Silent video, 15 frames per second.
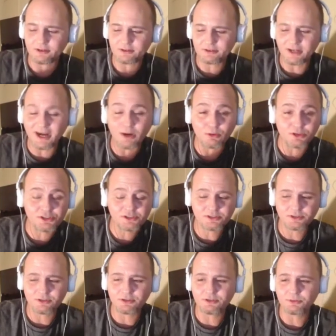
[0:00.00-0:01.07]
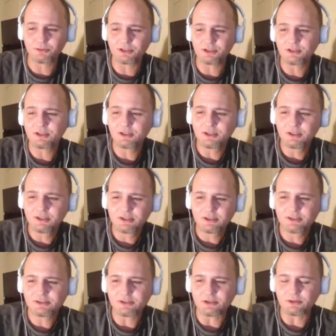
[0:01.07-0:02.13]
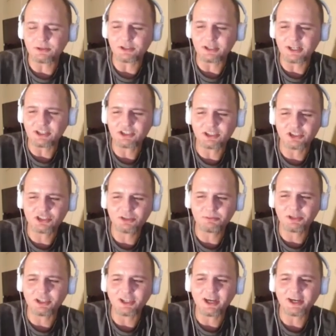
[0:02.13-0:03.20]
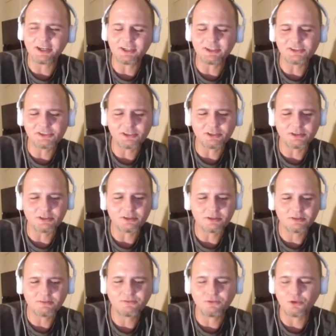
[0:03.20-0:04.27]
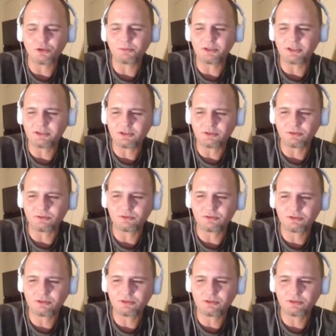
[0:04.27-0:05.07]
hours during the week. So it should be a lot easier for me to